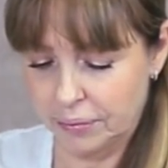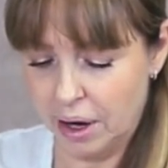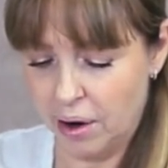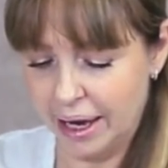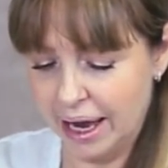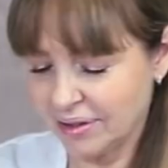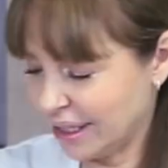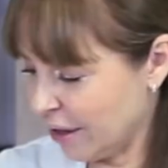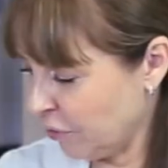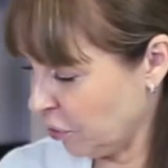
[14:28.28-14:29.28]
Now I have
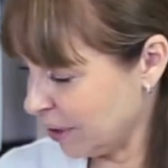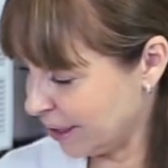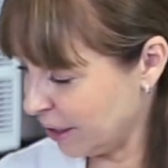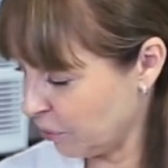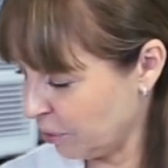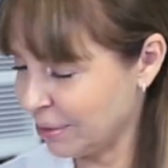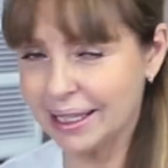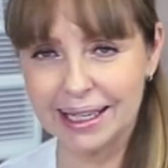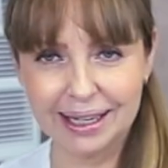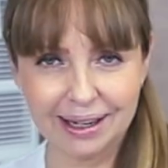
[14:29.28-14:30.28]
several serums
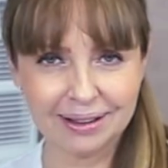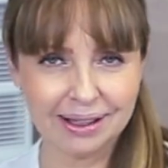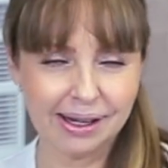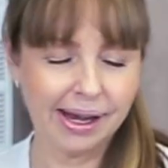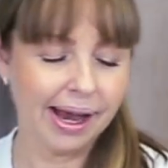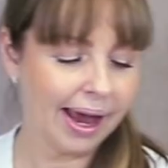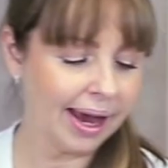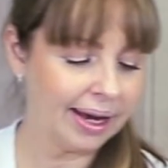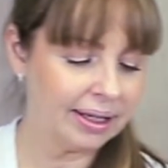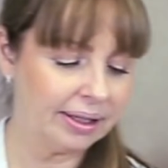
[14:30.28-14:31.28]
here,
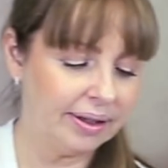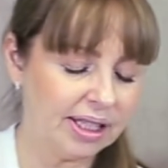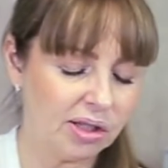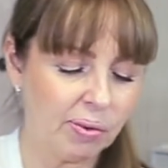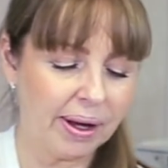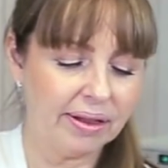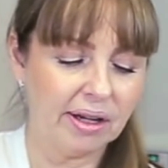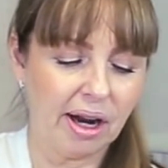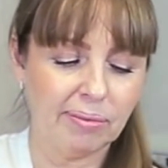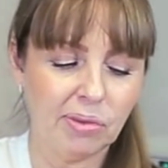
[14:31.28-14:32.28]
and this one
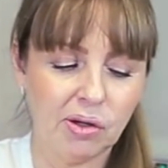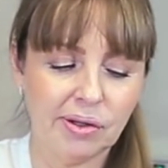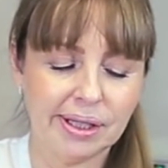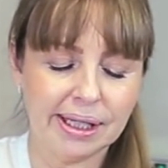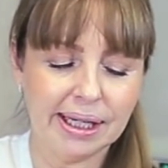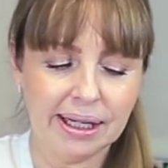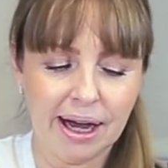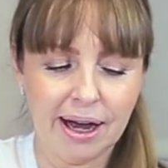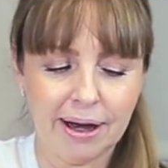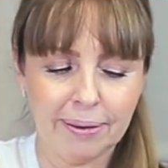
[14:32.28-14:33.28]
that I'm using,
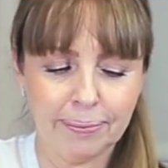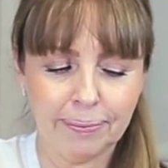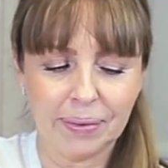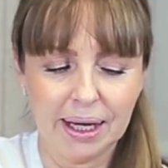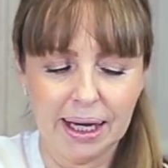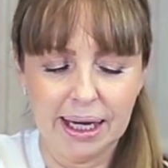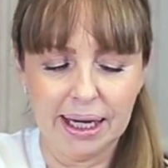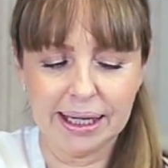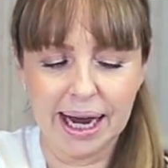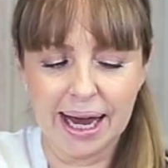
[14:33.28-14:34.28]

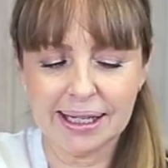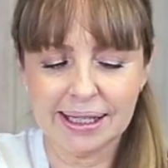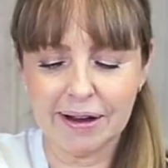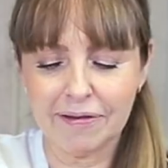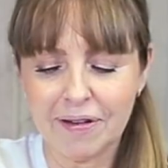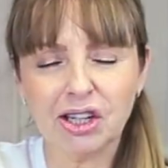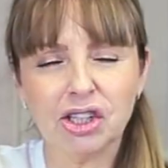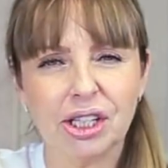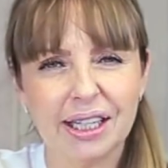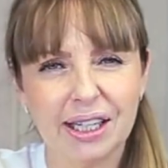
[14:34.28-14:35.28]
it has a
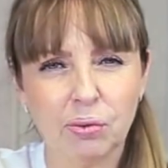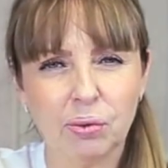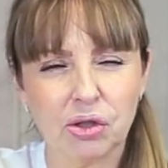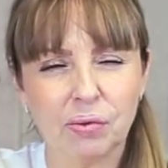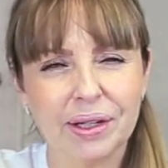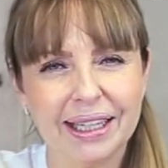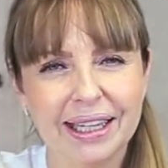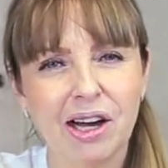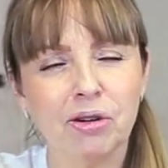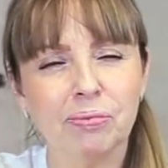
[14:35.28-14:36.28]
function in it which really
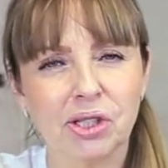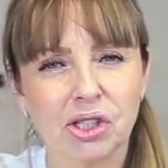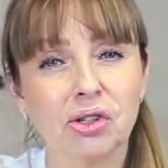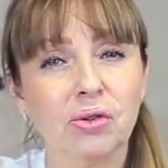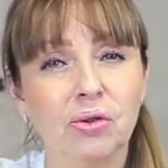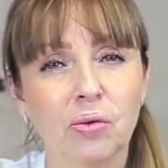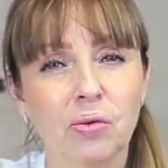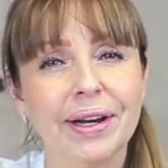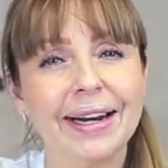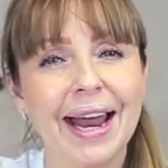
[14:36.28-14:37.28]
helps to
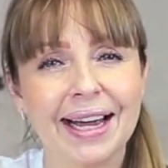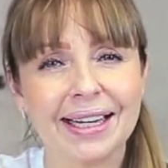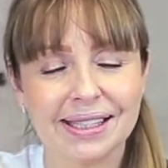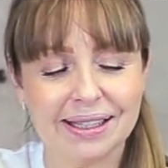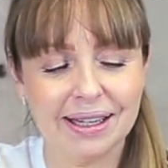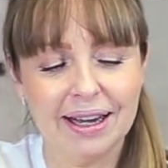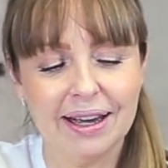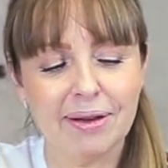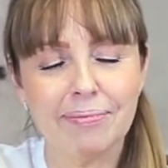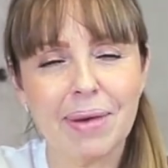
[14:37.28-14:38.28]
relax
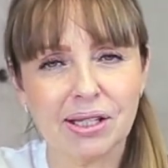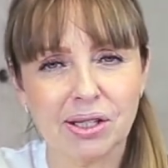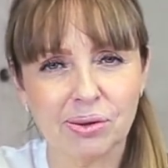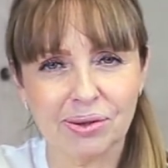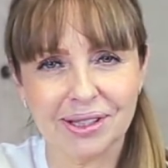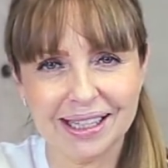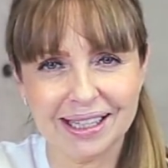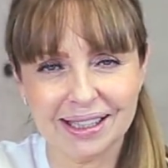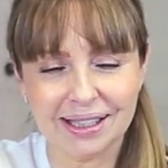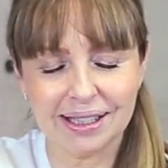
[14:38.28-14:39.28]
the muscles.
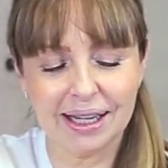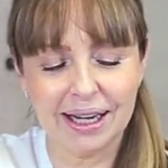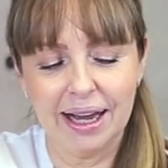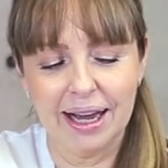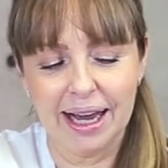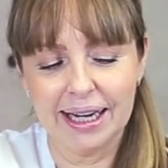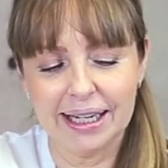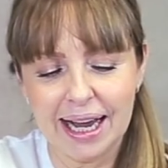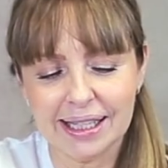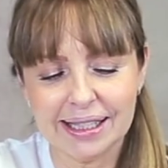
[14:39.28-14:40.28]
It
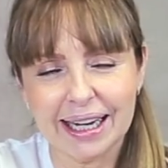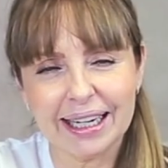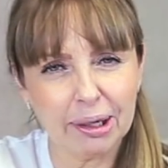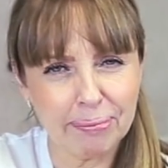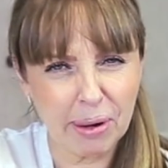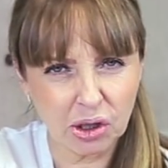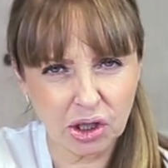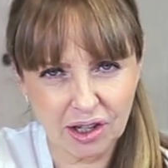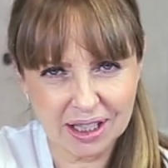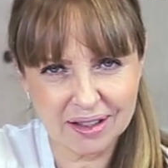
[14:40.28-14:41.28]
has that little
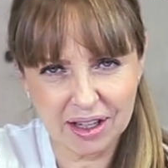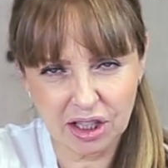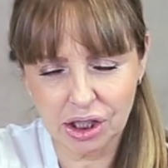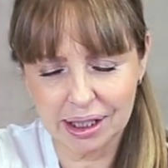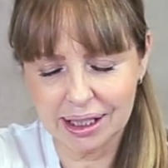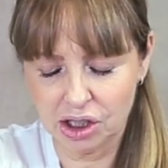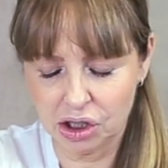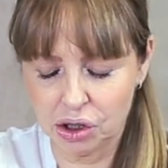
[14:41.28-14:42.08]
Botox function in it